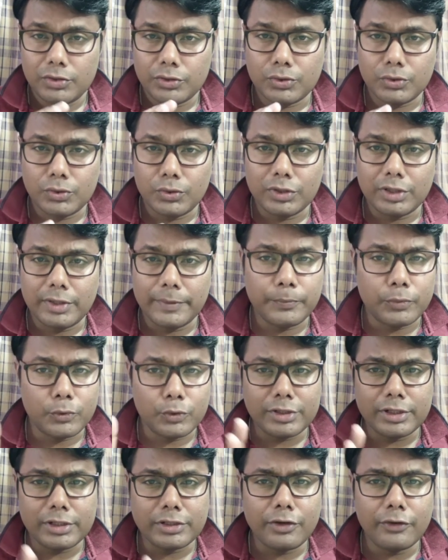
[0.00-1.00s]
So the
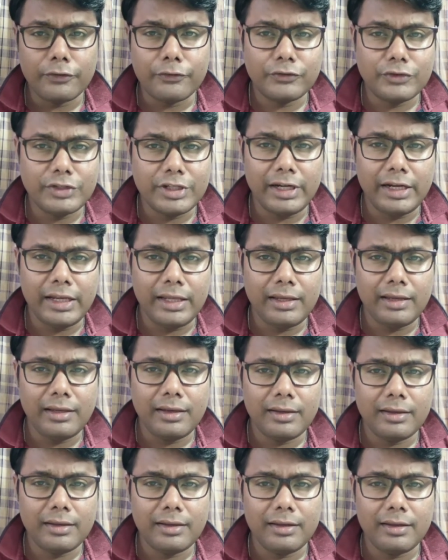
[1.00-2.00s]
process of
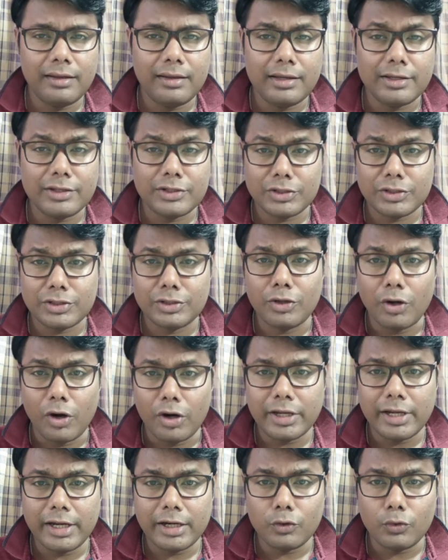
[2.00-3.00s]
GD is
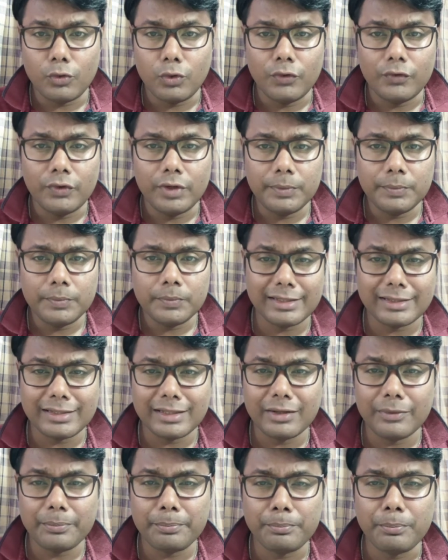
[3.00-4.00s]
not yet over. It
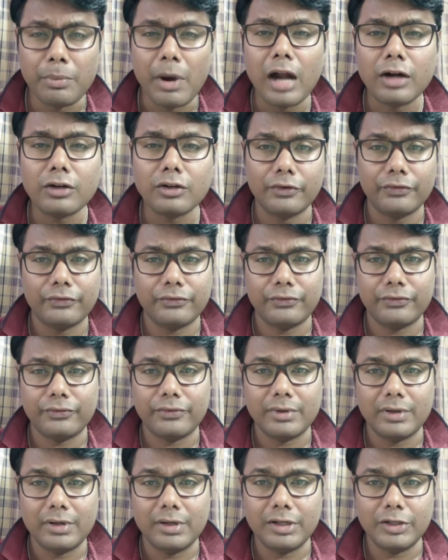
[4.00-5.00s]
is a part
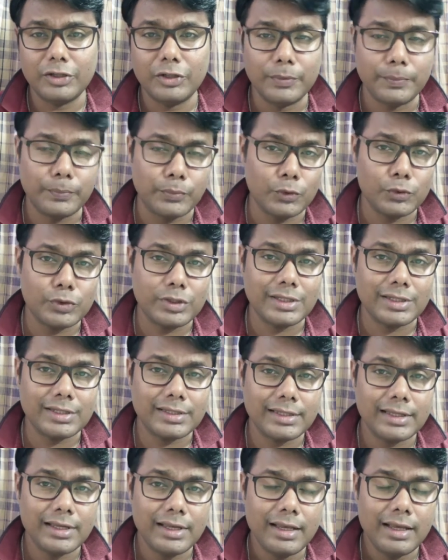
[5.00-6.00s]
of your
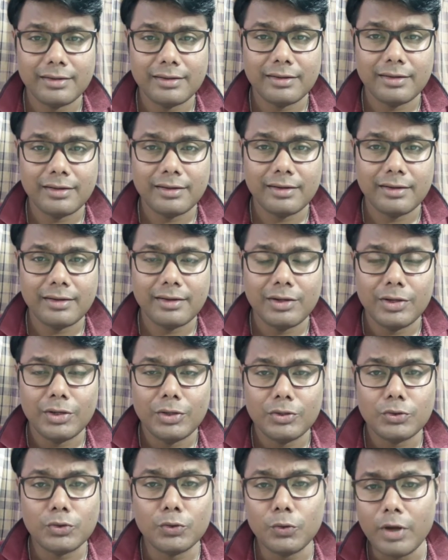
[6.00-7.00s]
process.
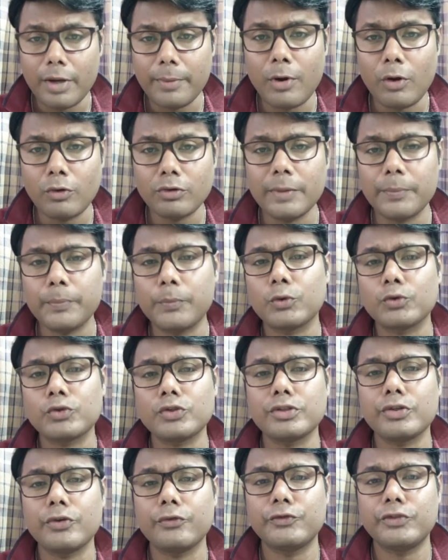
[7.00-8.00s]
To know about the
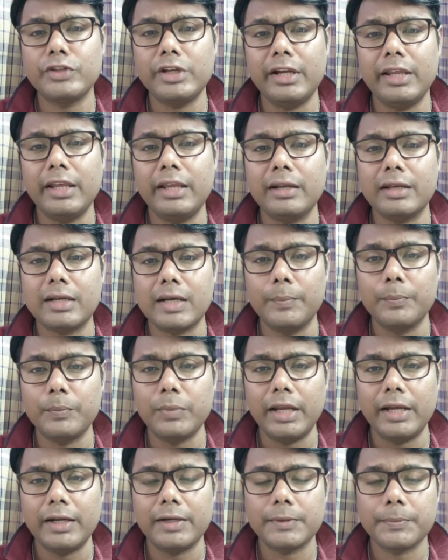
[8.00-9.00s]
process of GD
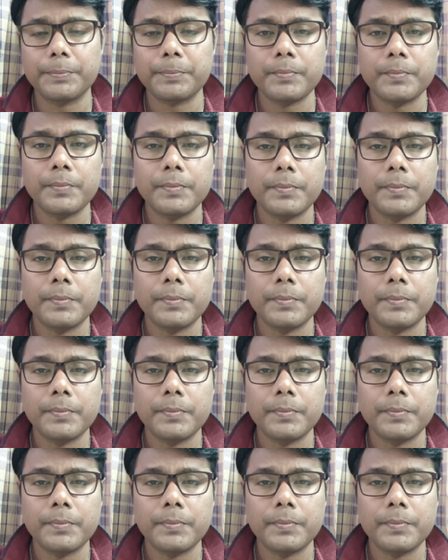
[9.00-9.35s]
incomplete,